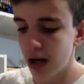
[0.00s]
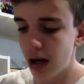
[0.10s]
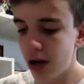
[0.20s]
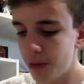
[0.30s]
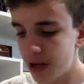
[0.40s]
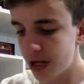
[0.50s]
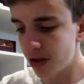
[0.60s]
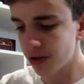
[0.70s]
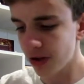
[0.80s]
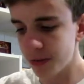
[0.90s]
And
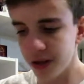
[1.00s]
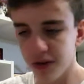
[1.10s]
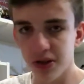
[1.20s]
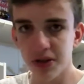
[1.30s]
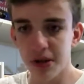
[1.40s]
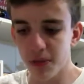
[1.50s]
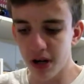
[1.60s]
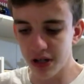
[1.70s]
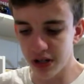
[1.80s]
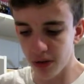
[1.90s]
also, I mean, it was the same
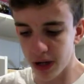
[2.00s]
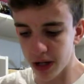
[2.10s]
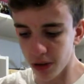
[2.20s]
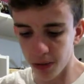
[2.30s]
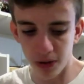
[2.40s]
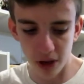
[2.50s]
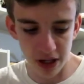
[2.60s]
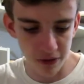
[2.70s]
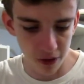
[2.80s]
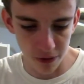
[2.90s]
price as a regular
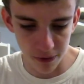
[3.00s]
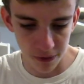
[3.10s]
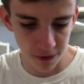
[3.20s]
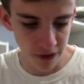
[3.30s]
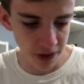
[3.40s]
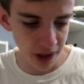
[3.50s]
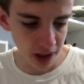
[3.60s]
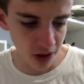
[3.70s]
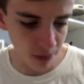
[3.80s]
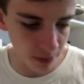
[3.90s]
Blu-ray for 15 extra